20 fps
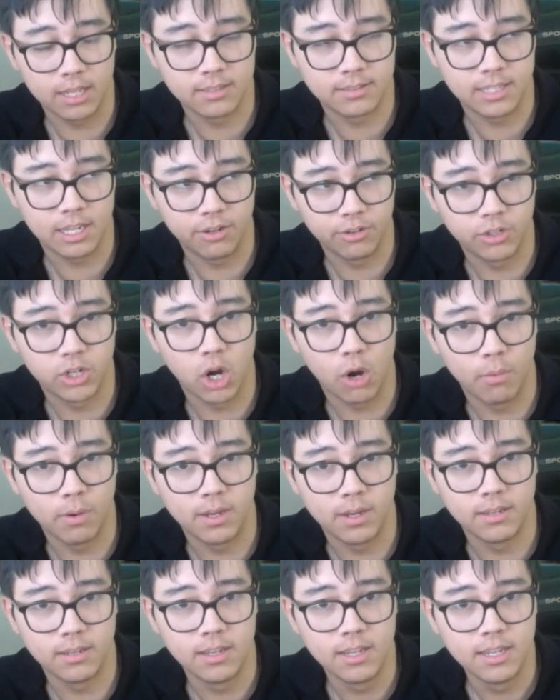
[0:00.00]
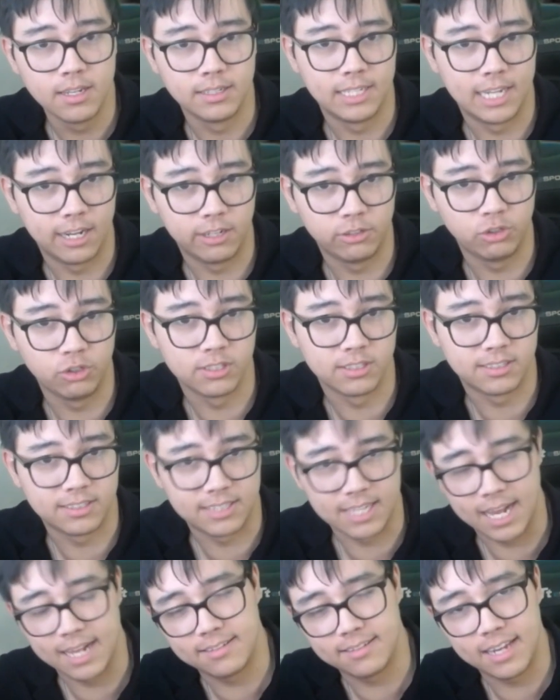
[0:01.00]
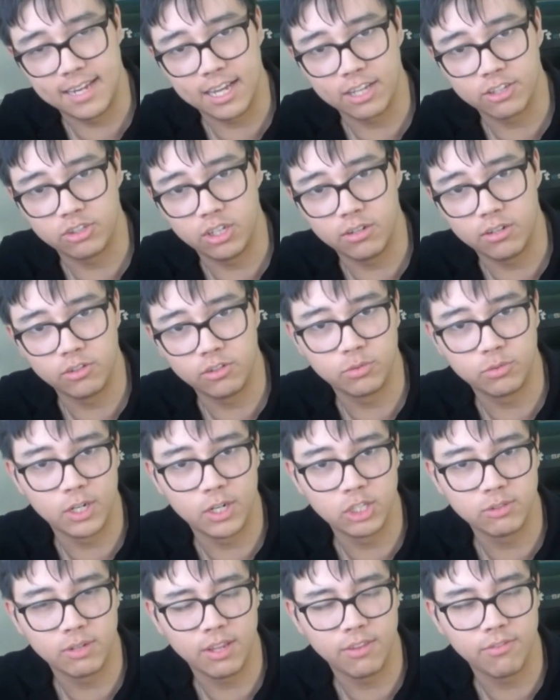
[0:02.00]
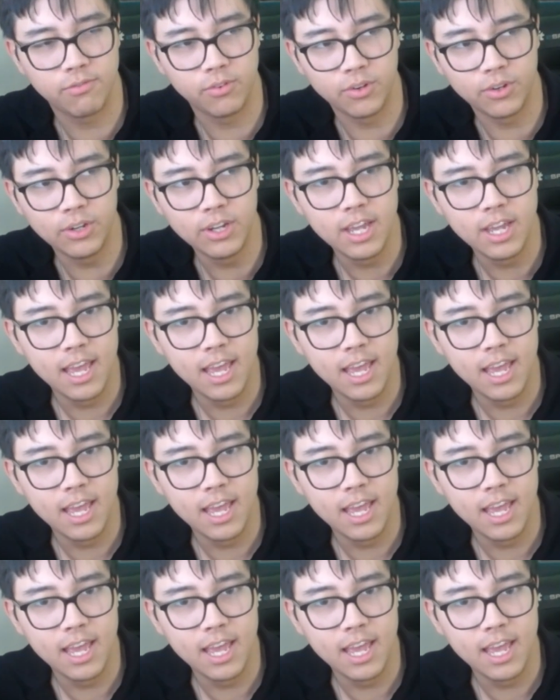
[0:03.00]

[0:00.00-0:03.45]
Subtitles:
now going now to the States next year in 2024.